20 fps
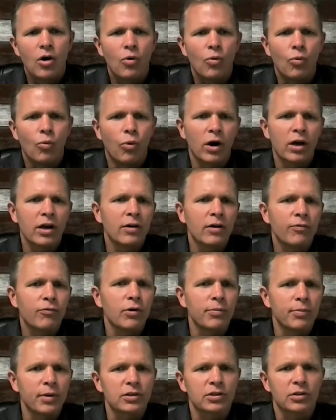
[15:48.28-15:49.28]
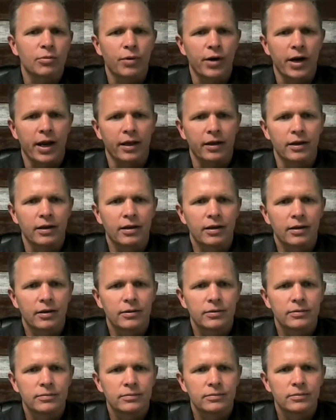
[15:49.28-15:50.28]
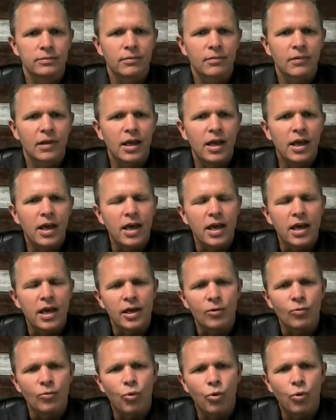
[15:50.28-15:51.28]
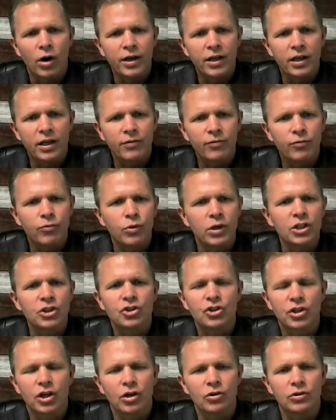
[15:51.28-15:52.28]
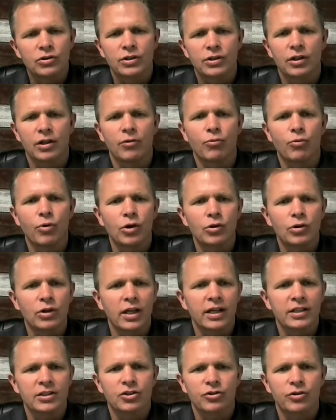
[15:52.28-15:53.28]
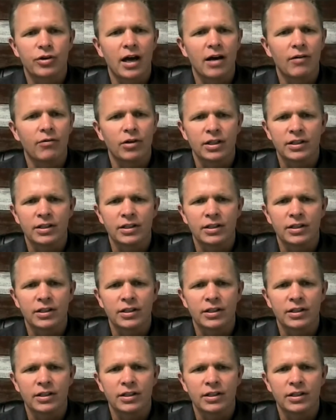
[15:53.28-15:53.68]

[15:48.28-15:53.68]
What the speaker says: what if we built a brand? And what if we chose the road less traveled?